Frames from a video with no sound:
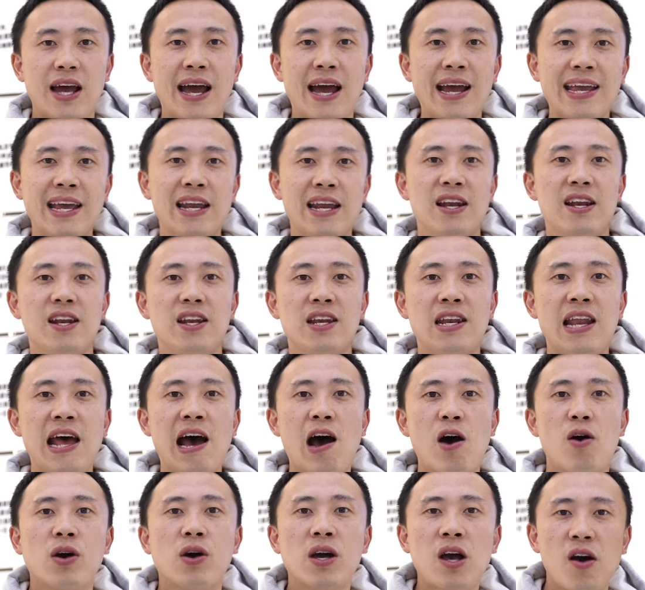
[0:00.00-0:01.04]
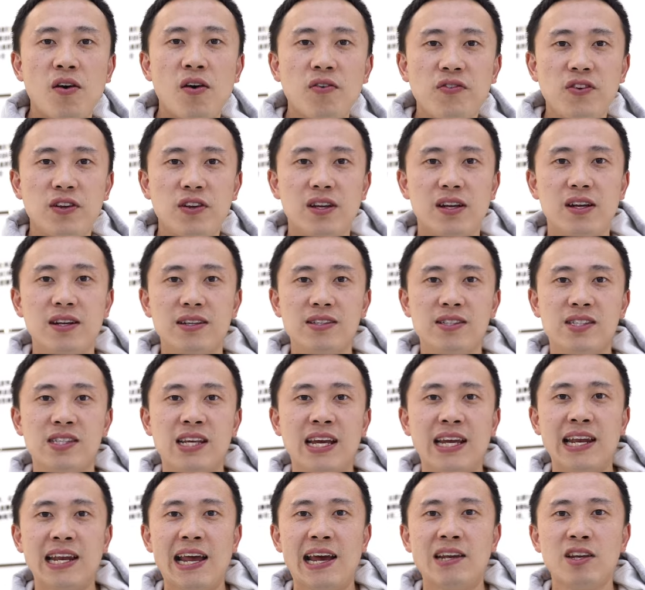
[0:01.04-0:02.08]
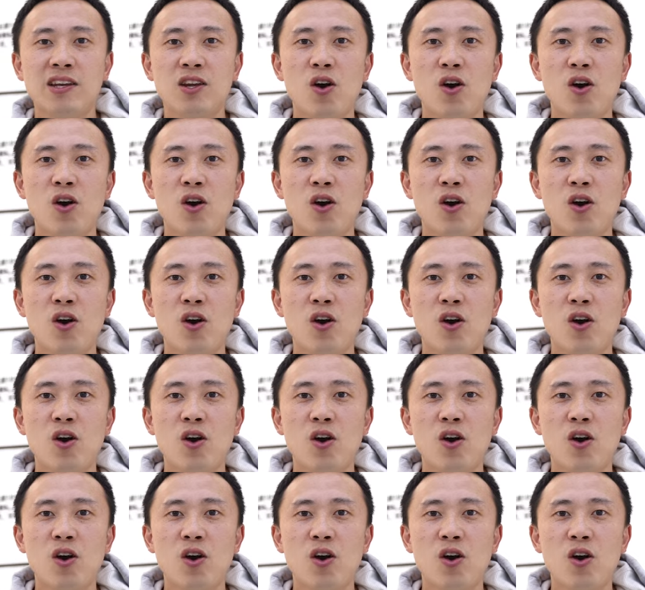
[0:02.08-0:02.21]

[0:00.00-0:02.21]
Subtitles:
I can now confidently say that